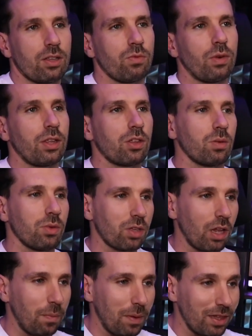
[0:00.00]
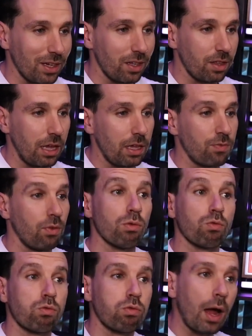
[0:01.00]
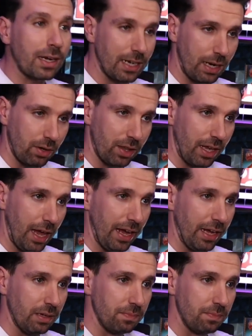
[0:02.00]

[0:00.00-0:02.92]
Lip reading: of whether someone's going to be successful right out of the gate,